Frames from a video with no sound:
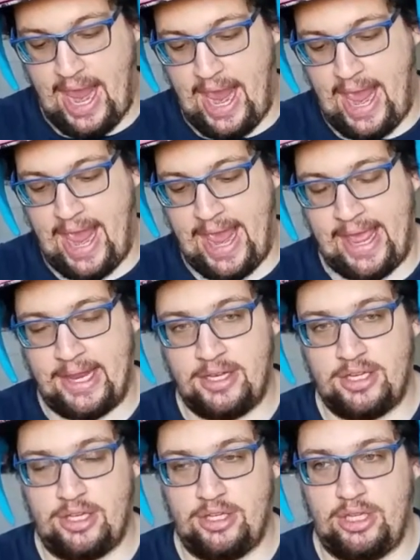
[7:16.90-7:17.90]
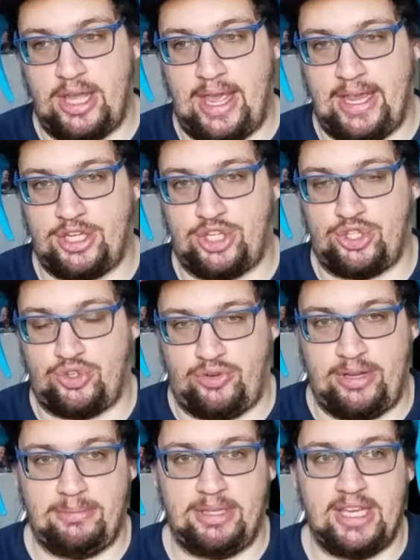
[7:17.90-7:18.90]
and
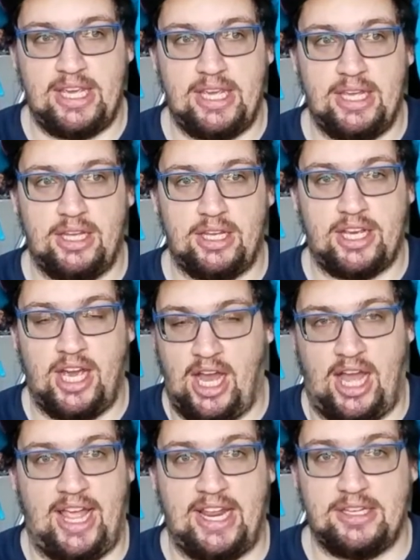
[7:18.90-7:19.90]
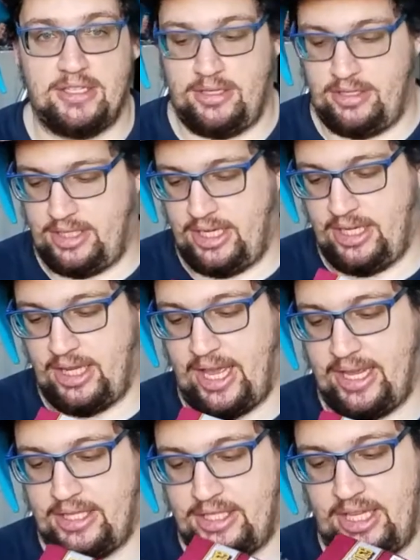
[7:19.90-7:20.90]
extremely kind to
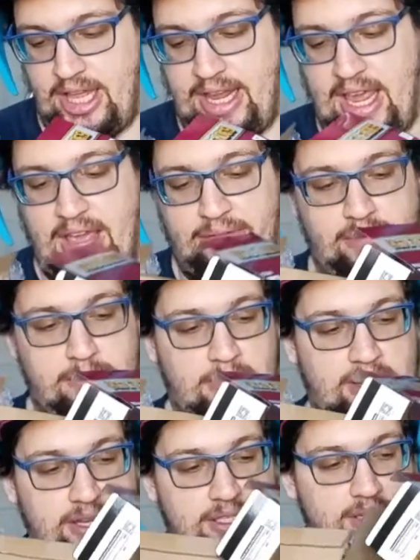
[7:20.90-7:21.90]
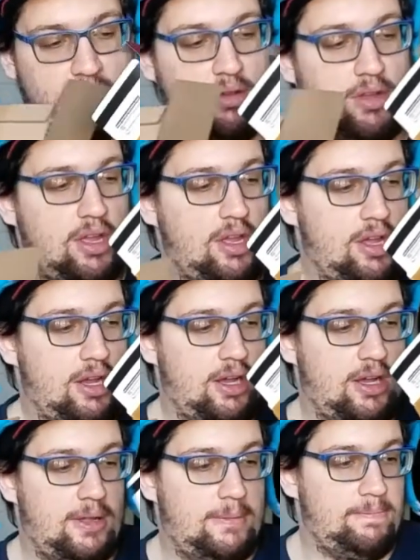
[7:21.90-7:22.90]
like to like everybody. So
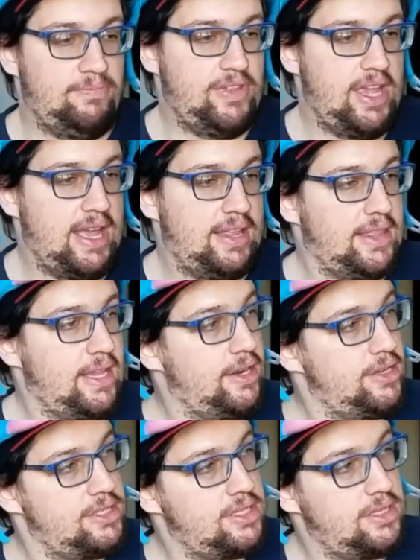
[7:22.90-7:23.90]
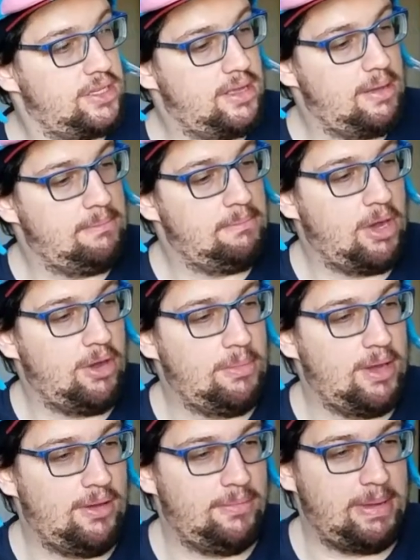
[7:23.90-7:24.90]
um, yeah, there's
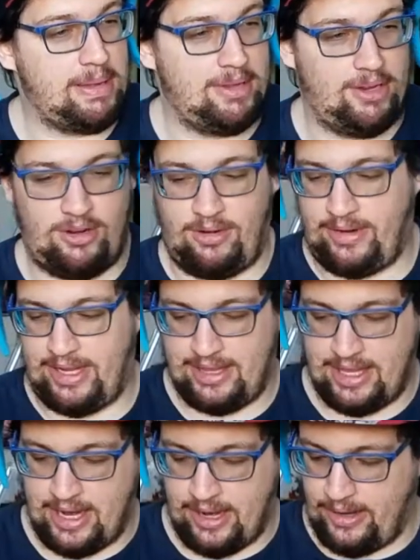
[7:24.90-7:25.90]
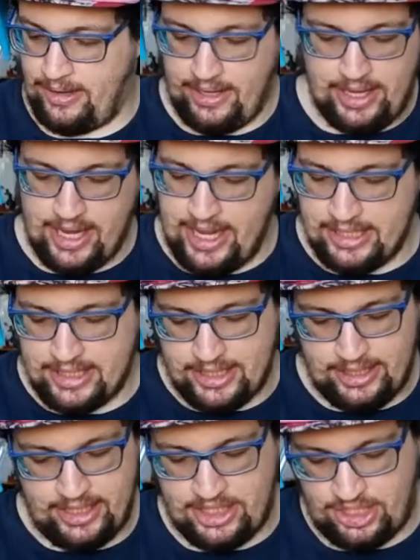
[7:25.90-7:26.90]
Momo, baby girl, right there.
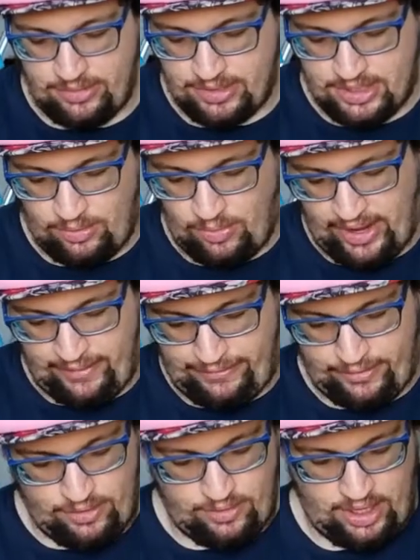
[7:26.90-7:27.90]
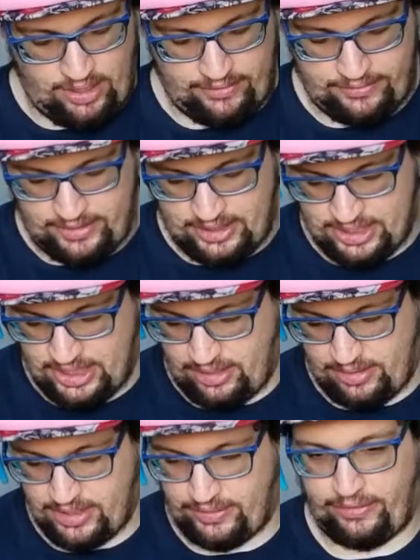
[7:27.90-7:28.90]
Instantly, she was the waifu of the
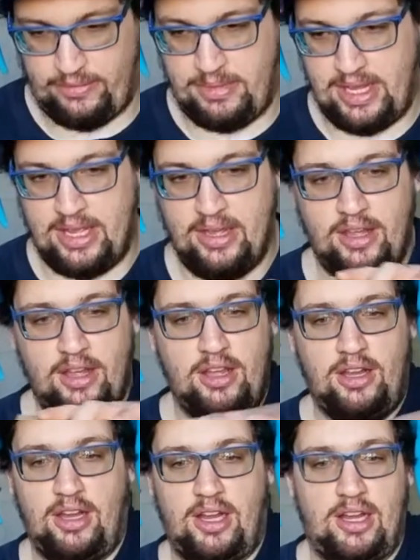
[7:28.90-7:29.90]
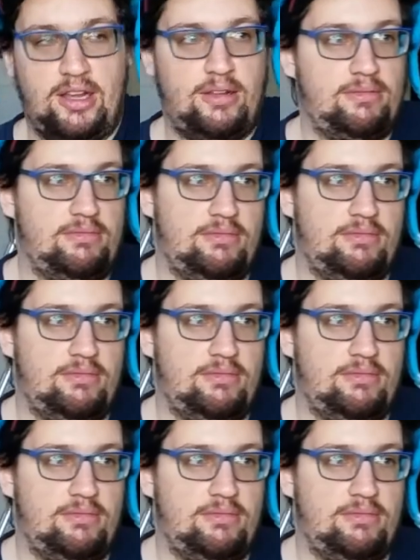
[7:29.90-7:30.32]
series for me, uh,